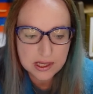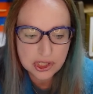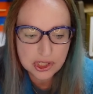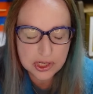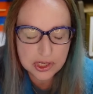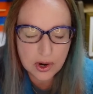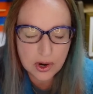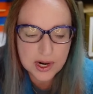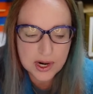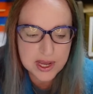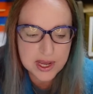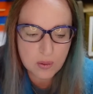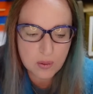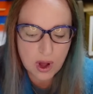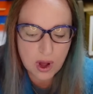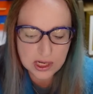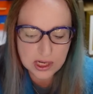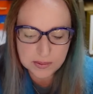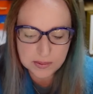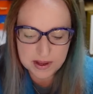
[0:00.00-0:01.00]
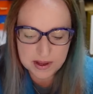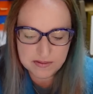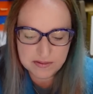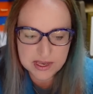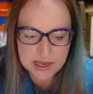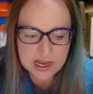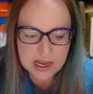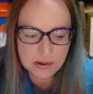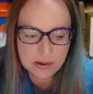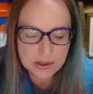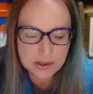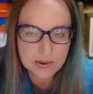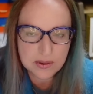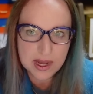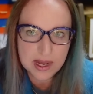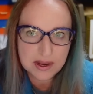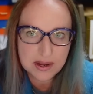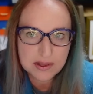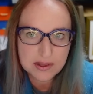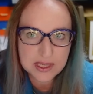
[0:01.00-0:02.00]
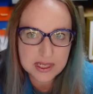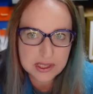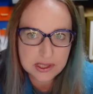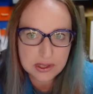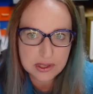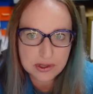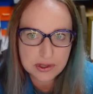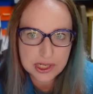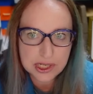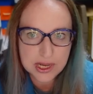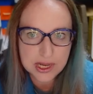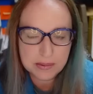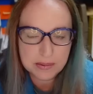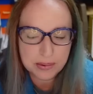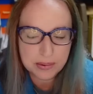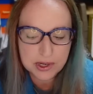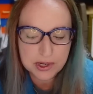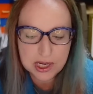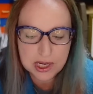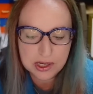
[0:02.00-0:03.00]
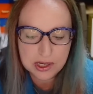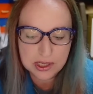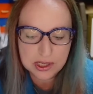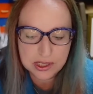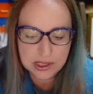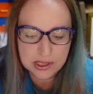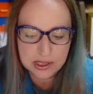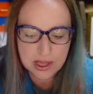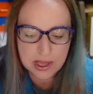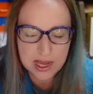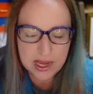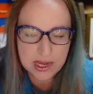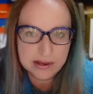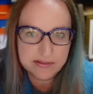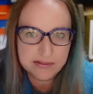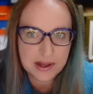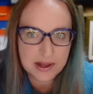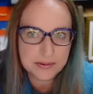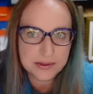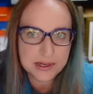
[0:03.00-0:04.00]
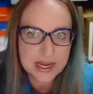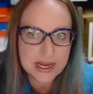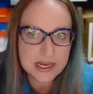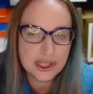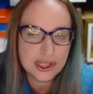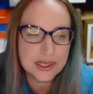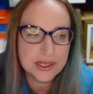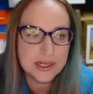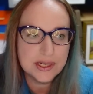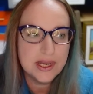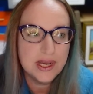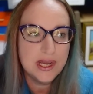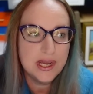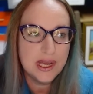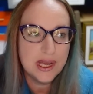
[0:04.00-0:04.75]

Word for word: she already had watched my videos on how to list, so she had a pretty good like foundation.